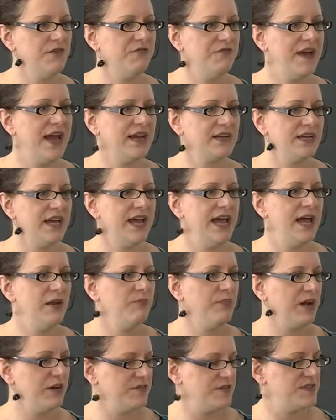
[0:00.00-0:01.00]
In fact, I
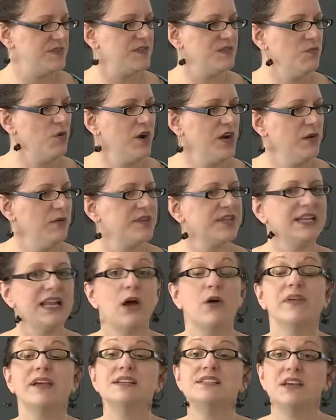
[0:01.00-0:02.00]
had breakfast this morning with
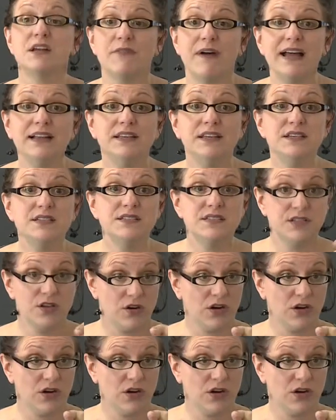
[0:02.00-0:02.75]
Claudia Cervantes,